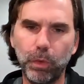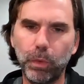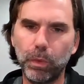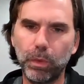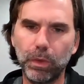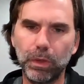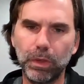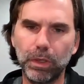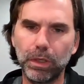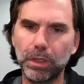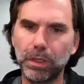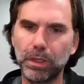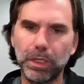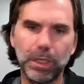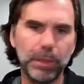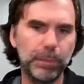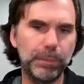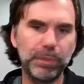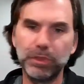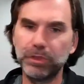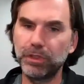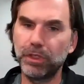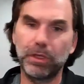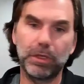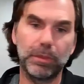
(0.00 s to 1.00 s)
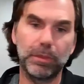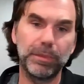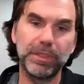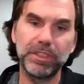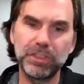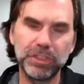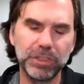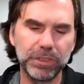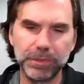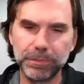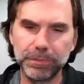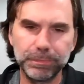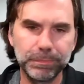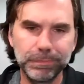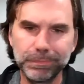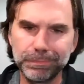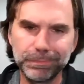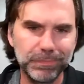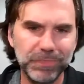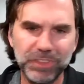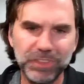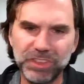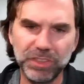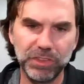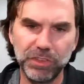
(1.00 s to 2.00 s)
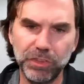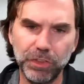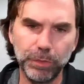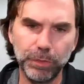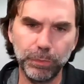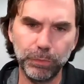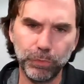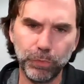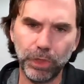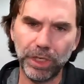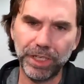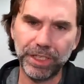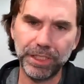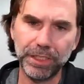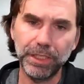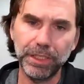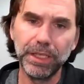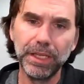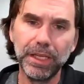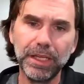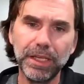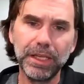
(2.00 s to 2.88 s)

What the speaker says: or a building automation system, right?